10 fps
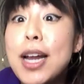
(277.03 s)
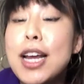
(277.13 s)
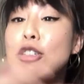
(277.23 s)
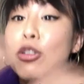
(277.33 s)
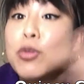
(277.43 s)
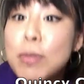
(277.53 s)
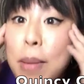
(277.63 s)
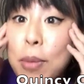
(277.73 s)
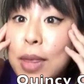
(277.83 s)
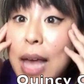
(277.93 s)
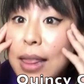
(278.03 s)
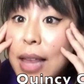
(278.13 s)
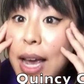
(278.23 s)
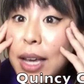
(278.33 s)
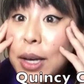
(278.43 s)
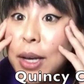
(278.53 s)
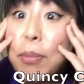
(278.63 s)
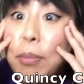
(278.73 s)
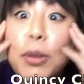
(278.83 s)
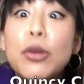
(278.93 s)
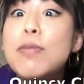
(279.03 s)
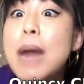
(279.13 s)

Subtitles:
And I just remember that like blew